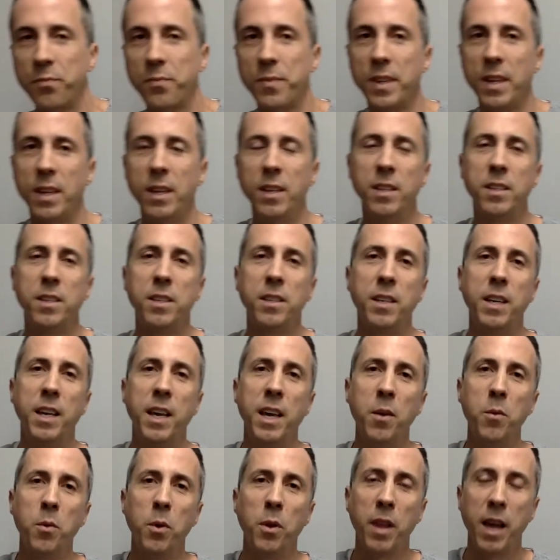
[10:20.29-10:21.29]
This is
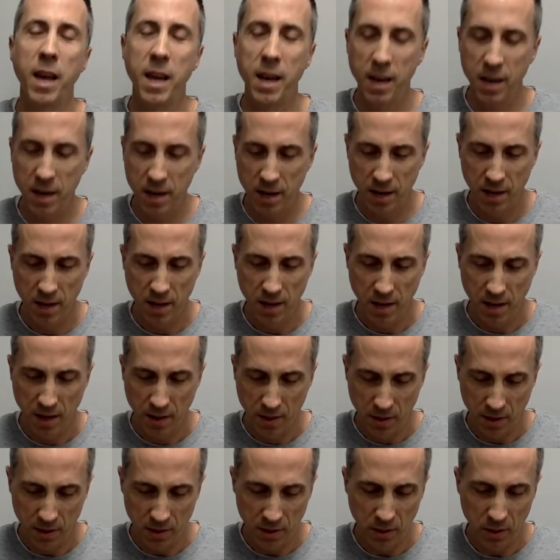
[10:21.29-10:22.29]
kid related.
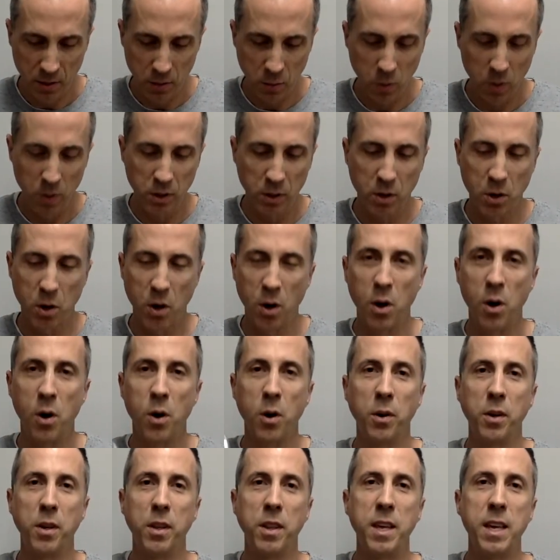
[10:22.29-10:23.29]
This is what's
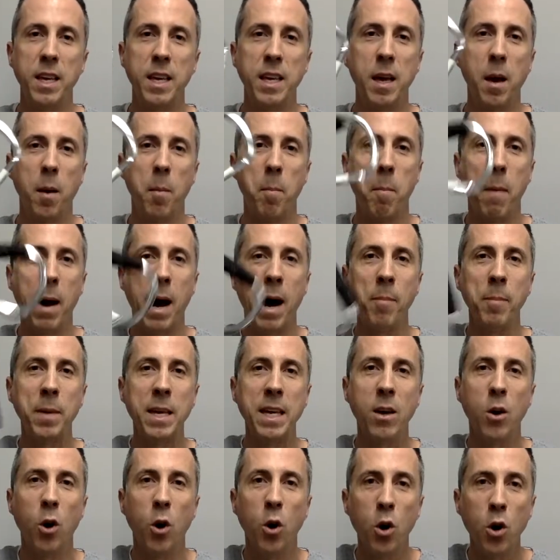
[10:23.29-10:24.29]
called the mommy
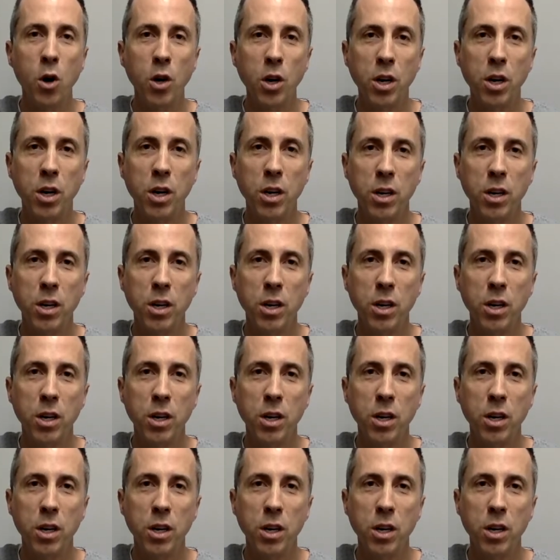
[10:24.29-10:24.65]
hook.